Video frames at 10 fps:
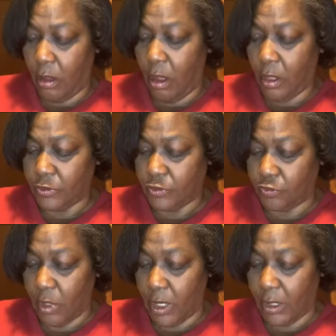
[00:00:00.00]

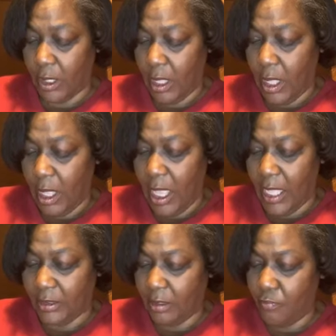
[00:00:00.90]
awestruck
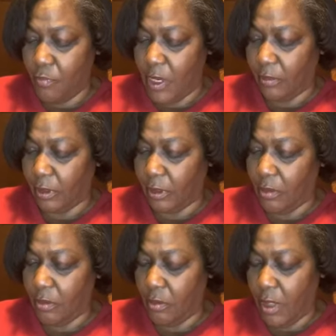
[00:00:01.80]
at the
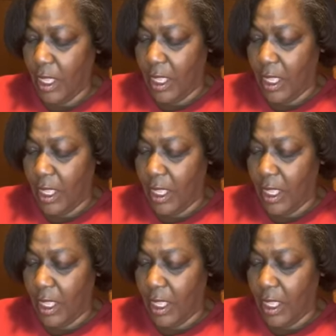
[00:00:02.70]
miracle,